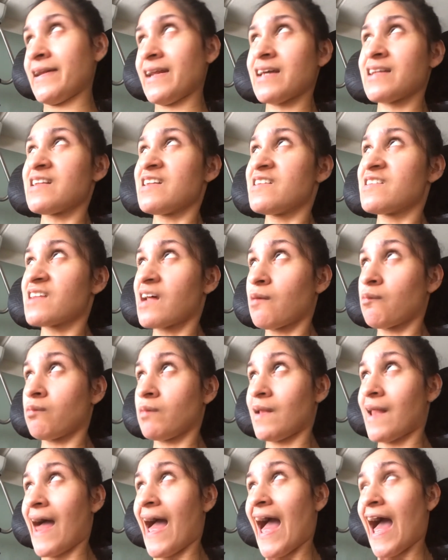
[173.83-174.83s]
did
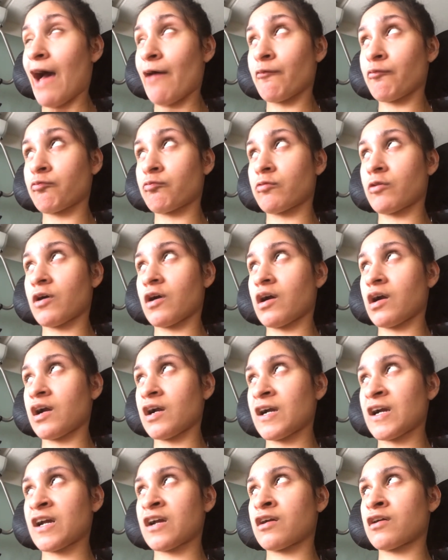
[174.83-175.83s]
some lab
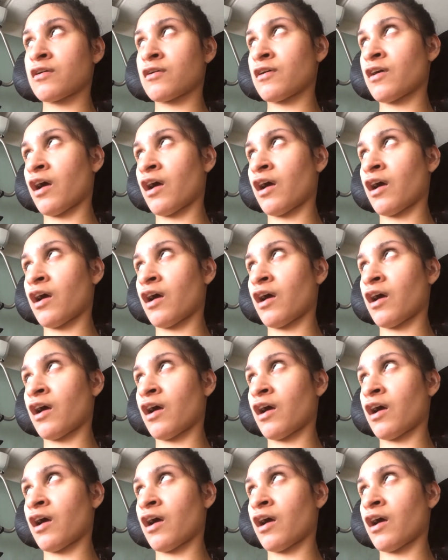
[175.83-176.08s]
work.